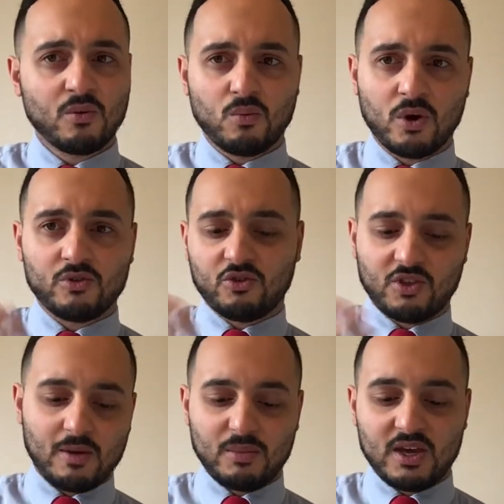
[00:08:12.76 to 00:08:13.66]
what does
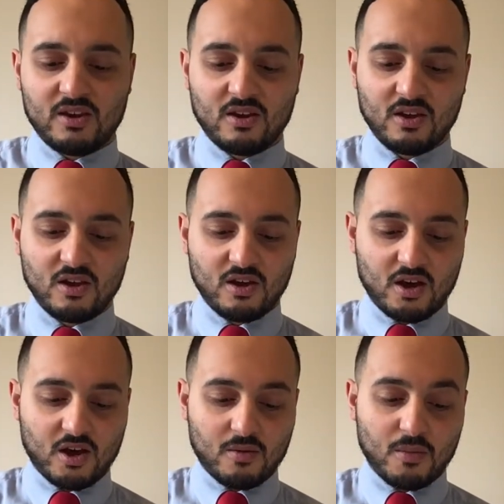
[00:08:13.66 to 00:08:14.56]
that mean
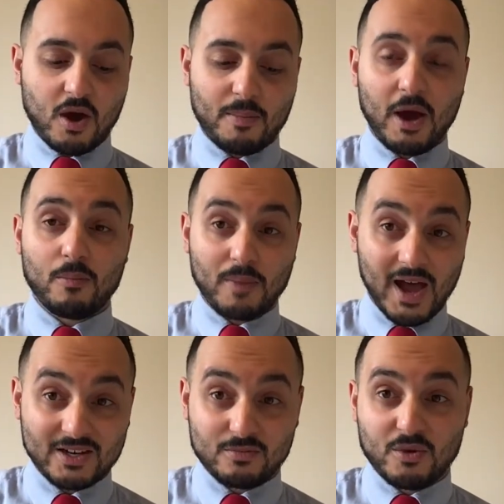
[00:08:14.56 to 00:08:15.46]
um, about
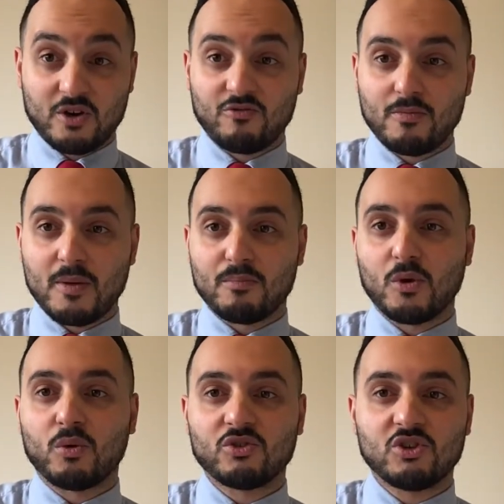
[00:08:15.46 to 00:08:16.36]
Padma? Remember,
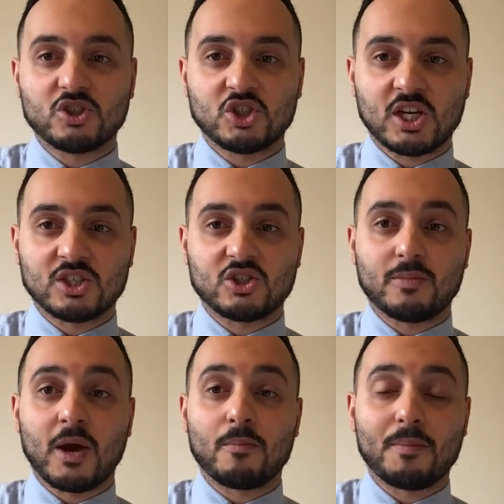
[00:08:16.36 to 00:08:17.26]
what does it suggest
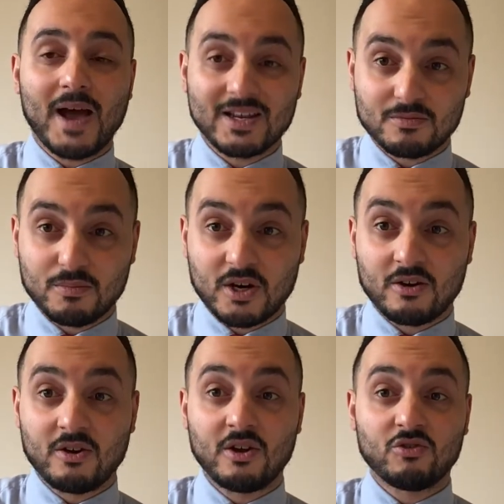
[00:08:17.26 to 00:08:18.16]
about Padma?
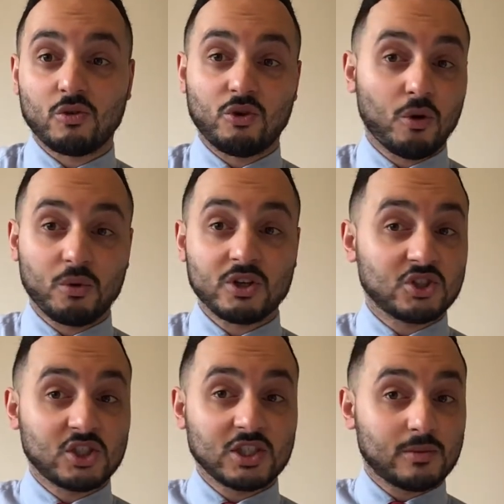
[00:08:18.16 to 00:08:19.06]
So, not what it
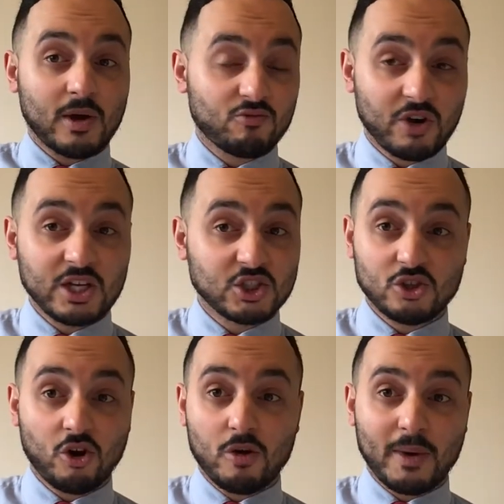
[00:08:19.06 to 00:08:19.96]
suggests about Rish,
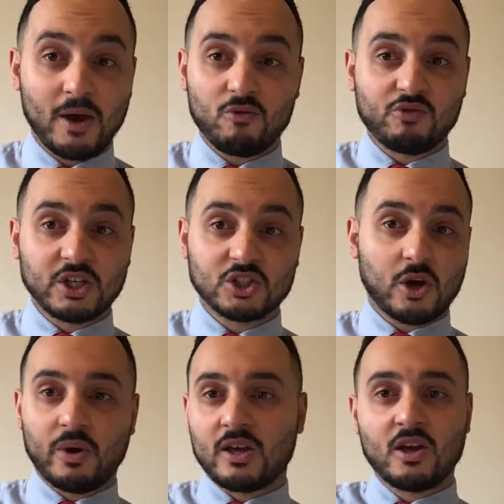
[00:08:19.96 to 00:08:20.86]
not about Rish
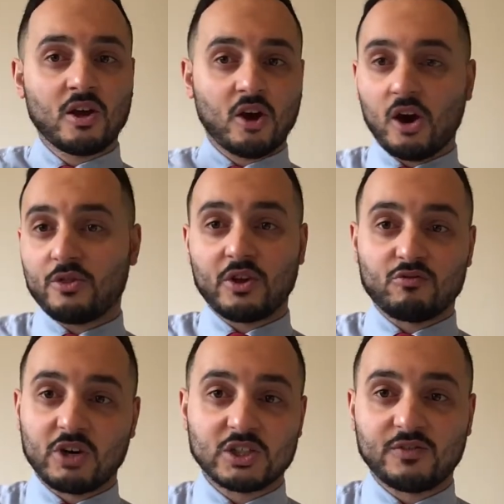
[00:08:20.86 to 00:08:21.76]
going, I think
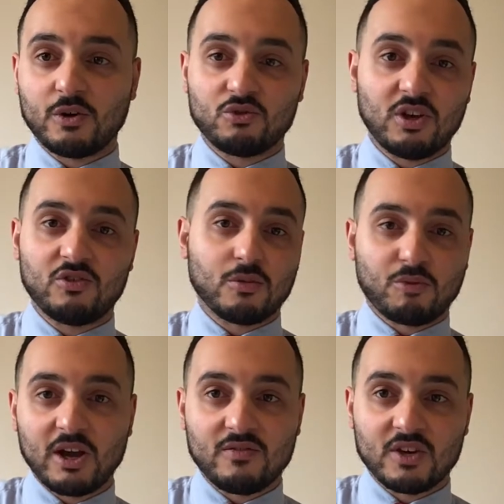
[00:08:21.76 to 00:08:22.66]
Rish feels he's the
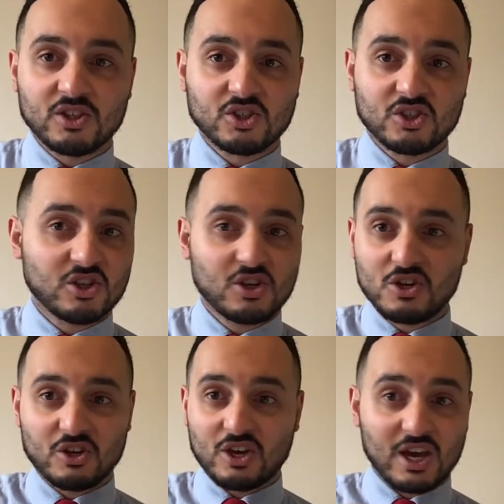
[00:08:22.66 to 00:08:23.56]
bravest.
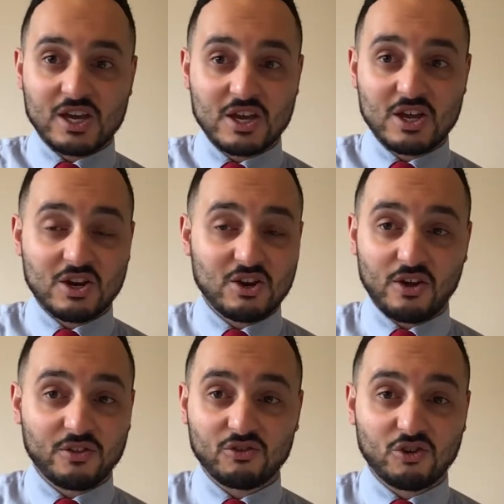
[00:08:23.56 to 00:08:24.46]
Okay,
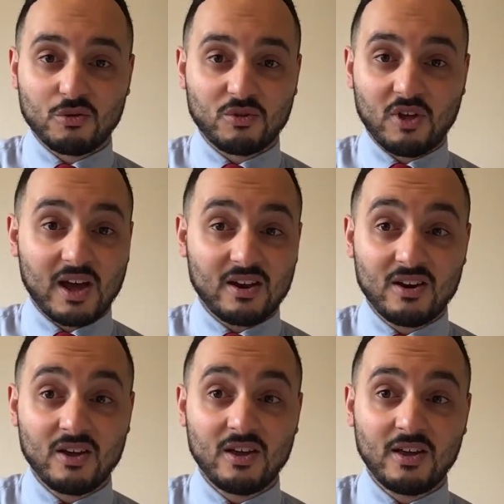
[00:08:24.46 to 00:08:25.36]
nothing to do with that.
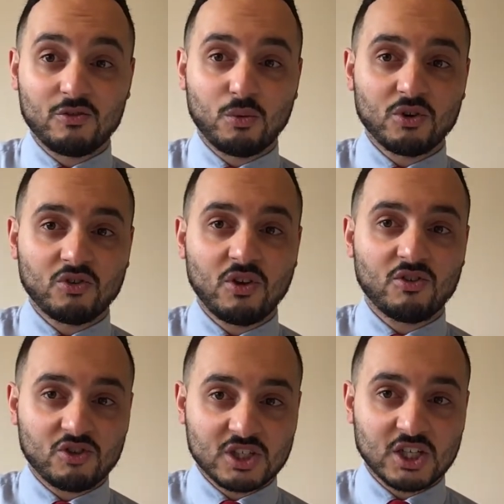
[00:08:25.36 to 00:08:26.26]
Is what does it
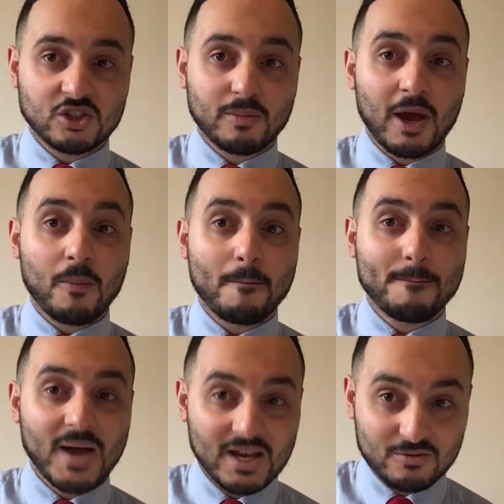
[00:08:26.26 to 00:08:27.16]
suggest about
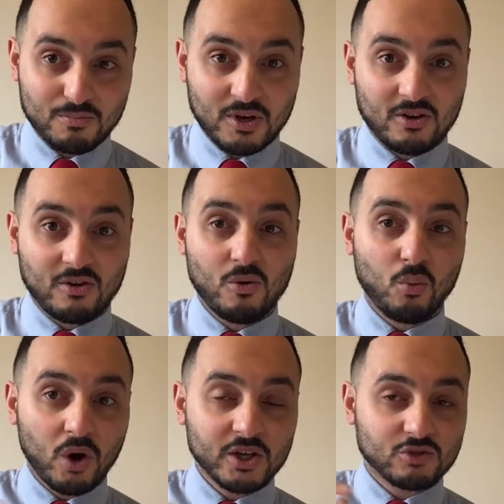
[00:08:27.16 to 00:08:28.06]
Padma?
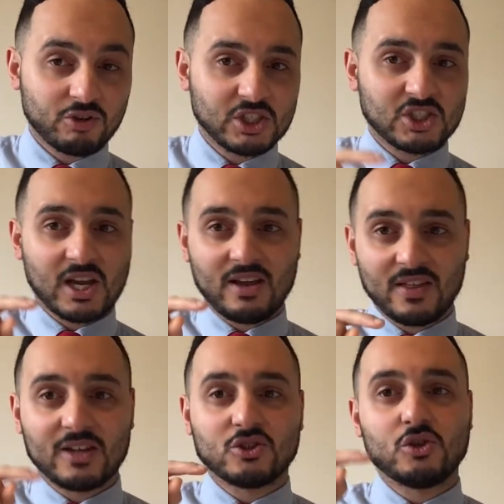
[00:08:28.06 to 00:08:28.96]
Why is Rish saying
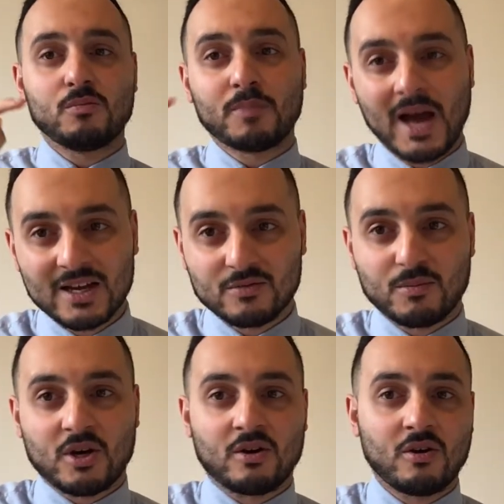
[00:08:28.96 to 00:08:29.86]
that to
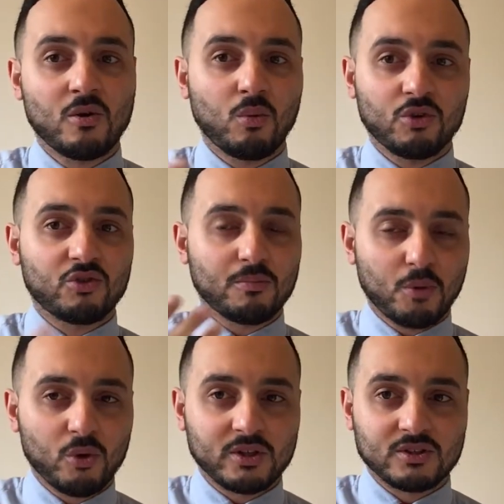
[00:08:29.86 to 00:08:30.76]
Padma? What's the
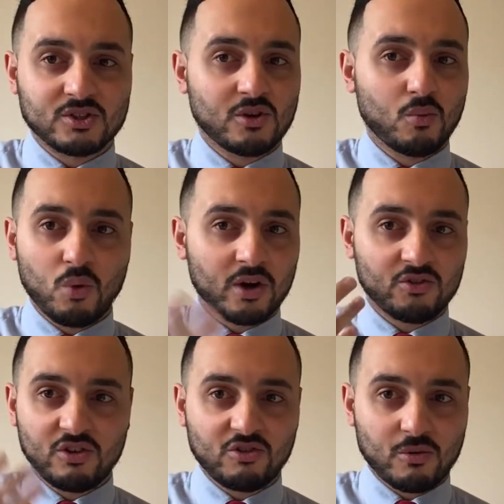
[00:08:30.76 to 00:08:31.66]
point? Why is
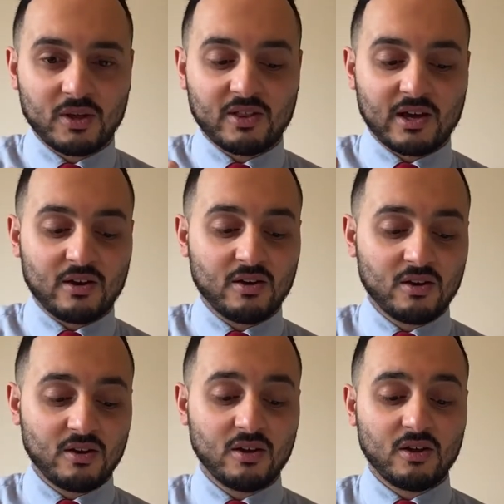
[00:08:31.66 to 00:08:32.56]
he doing that?
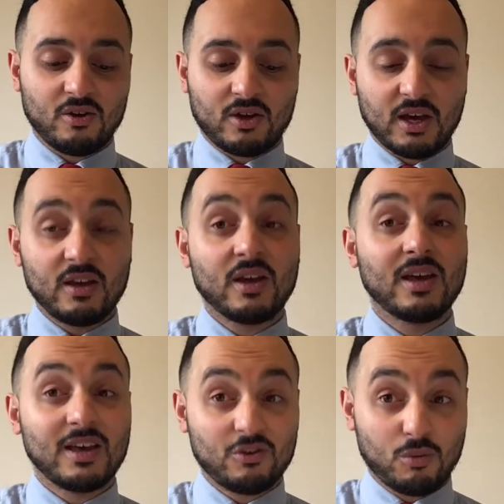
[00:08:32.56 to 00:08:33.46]
Okay,
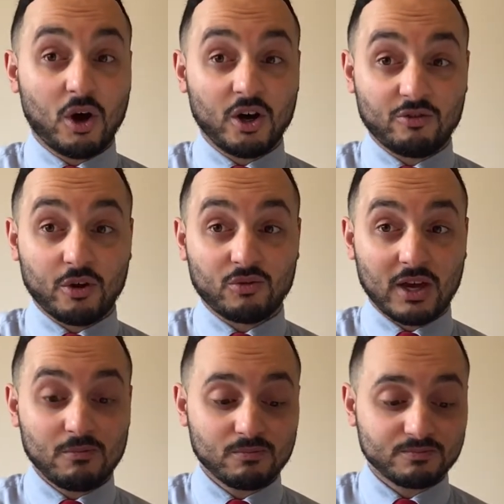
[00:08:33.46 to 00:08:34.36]
here's what I wrote
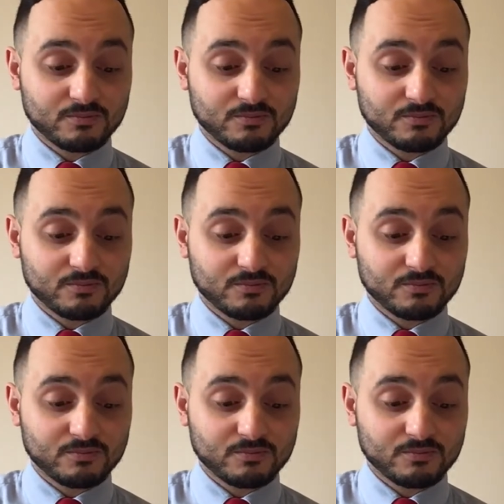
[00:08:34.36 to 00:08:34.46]
down.